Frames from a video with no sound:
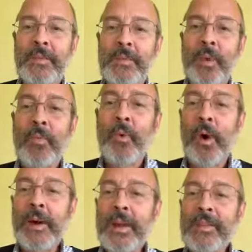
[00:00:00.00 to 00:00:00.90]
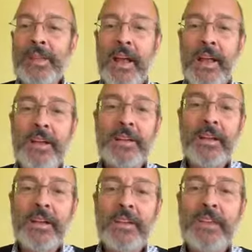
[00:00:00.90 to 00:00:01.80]
We're walking in the light,
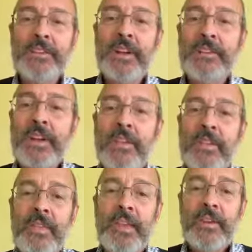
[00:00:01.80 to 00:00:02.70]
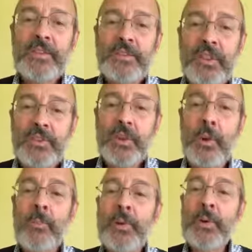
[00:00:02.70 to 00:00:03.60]
it says, then our sins
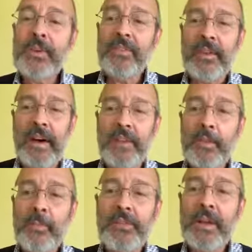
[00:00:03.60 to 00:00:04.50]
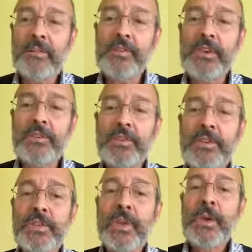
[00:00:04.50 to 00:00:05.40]
are purified. The blood of
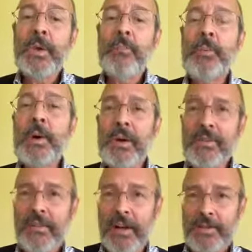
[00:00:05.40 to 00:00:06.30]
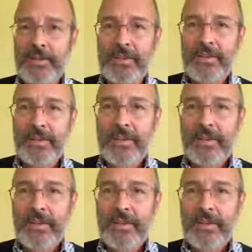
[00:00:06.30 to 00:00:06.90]
Jesus purifies us.